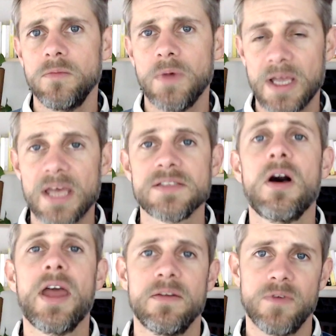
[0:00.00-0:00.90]
as I
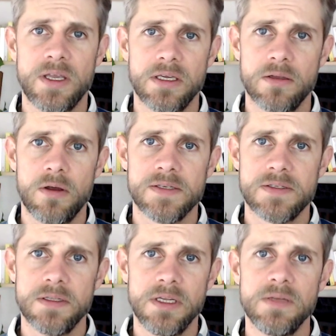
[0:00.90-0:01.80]
have recognized
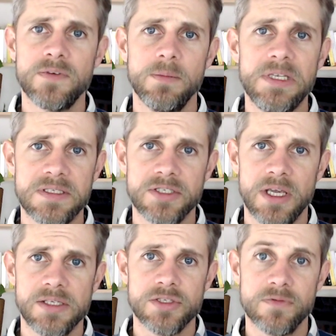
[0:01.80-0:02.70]
the need for me to change,